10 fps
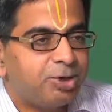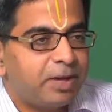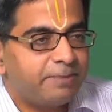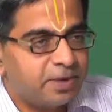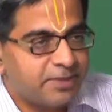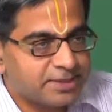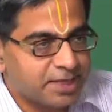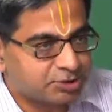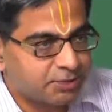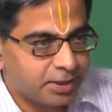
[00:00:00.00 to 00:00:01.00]
to my previous
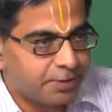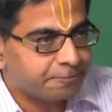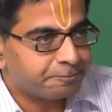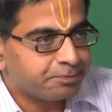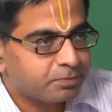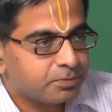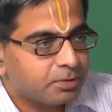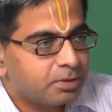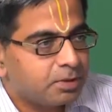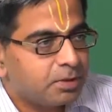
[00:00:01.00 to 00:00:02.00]
hash value,
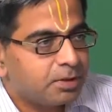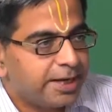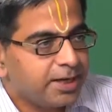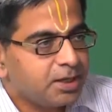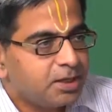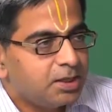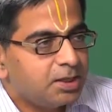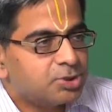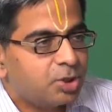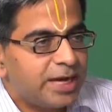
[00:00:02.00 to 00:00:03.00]
right.
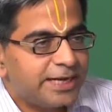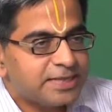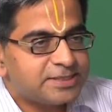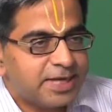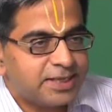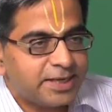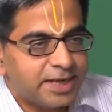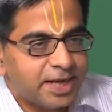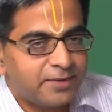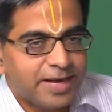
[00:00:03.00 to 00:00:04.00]
So, let us say that
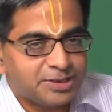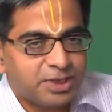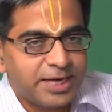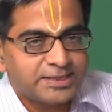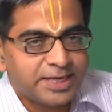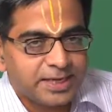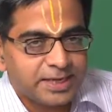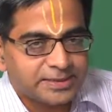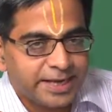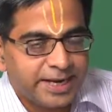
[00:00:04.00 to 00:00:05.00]
I have actually
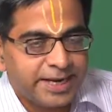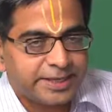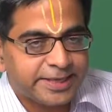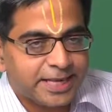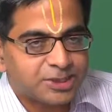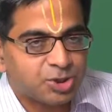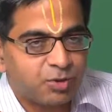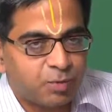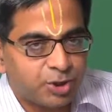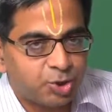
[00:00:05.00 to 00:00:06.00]
sending a text
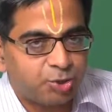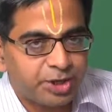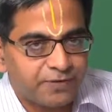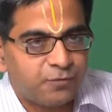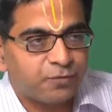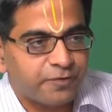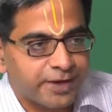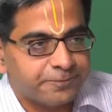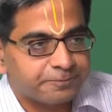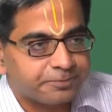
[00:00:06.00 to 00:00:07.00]
of 1 2 3 4
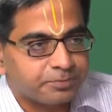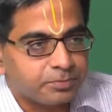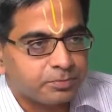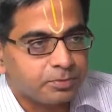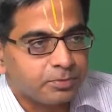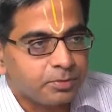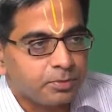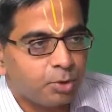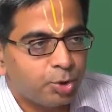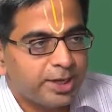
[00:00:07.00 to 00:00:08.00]
5,
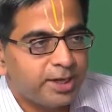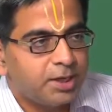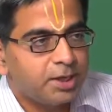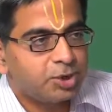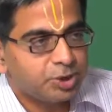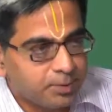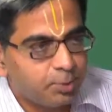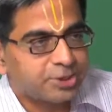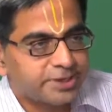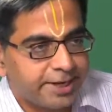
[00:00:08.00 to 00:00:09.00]
okay, to the
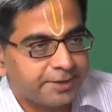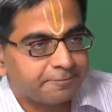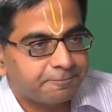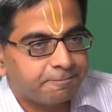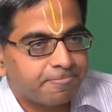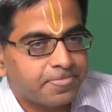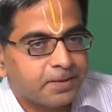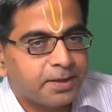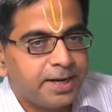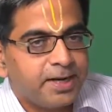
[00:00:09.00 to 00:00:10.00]
remote side,
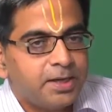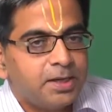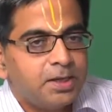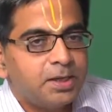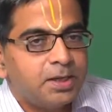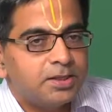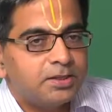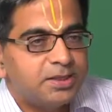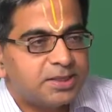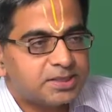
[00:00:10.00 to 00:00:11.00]
right.
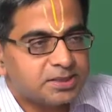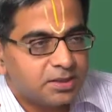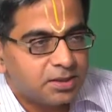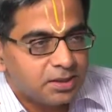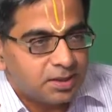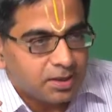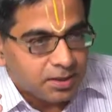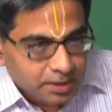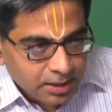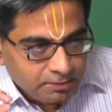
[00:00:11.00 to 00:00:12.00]
This
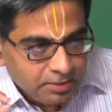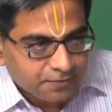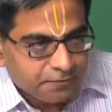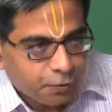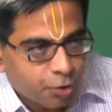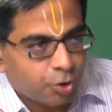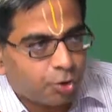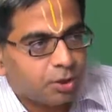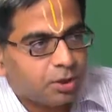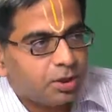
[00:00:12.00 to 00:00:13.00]
number
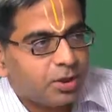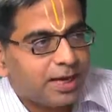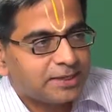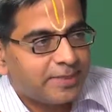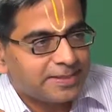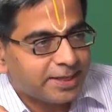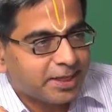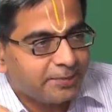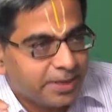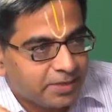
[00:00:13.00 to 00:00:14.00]
4 has
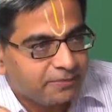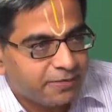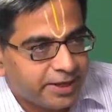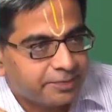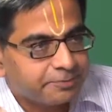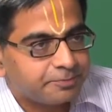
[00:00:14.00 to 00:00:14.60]
basically become 5.